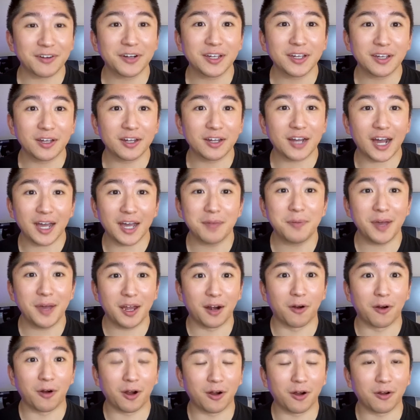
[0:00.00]
an iPad
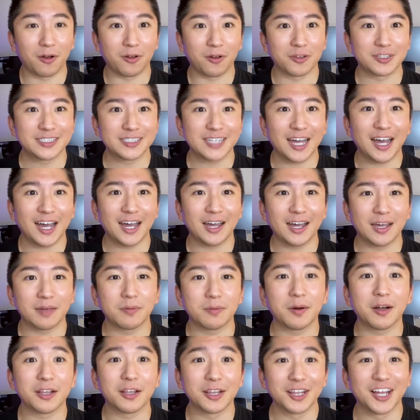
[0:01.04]
around all the time
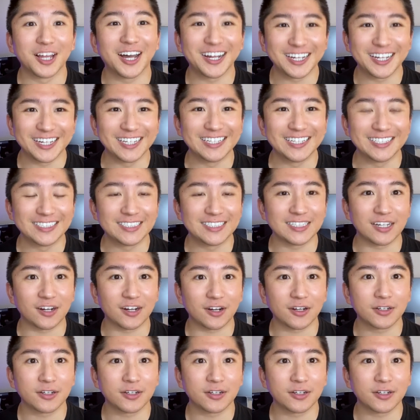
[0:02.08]
a lot easier.